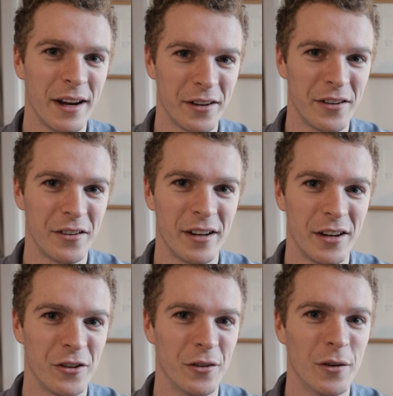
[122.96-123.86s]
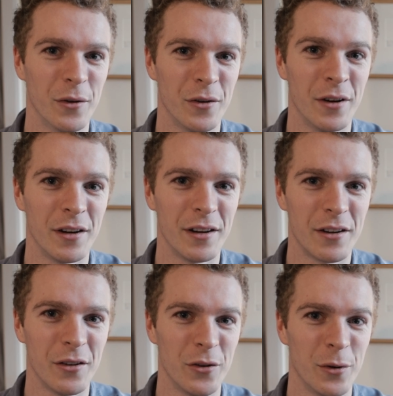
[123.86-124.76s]
English dissertation on
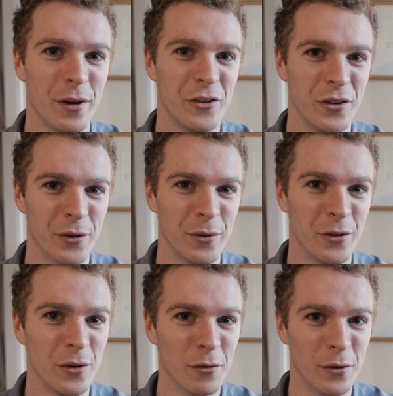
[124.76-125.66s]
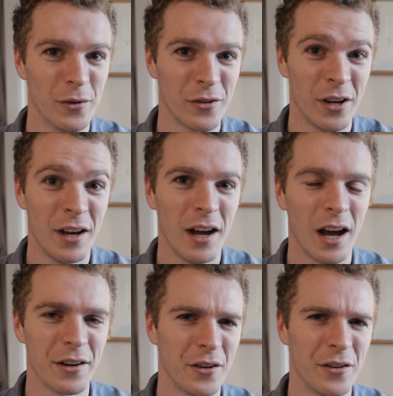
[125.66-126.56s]
Kazuo Ishiguro's novels,
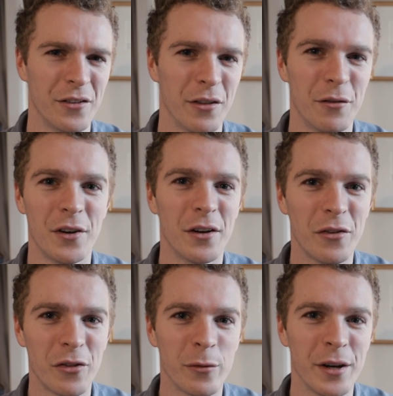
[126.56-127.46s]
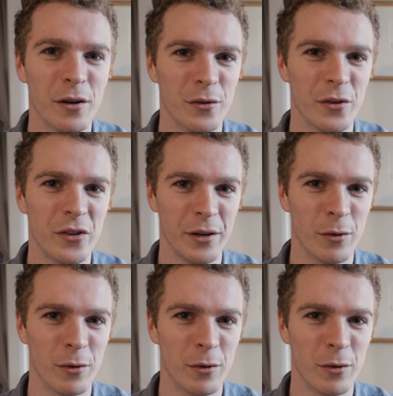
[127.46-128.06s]
I noticed that the first three novels he